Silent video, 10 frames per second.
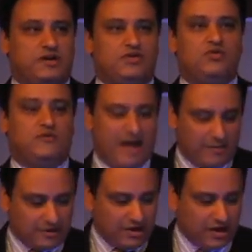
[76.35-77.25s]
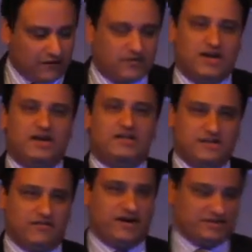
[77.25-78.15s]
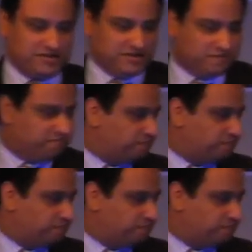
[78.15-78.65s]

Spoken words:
new family of the devices.